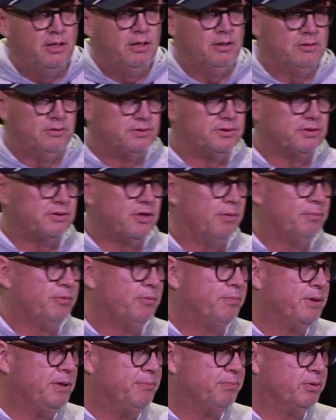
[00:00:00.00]
there's a
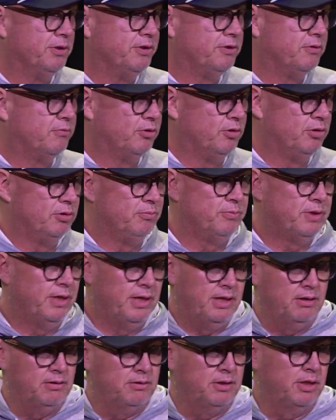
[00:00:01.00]
couple people in the room
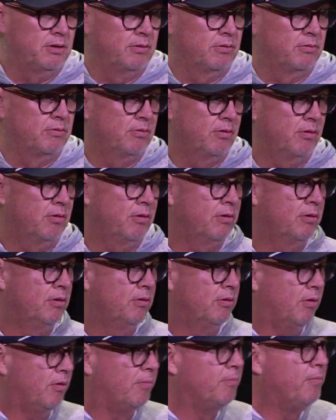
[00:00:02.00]
that
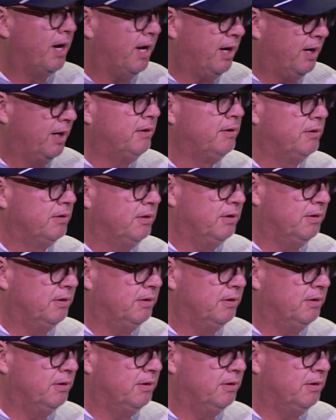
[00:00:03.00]
are my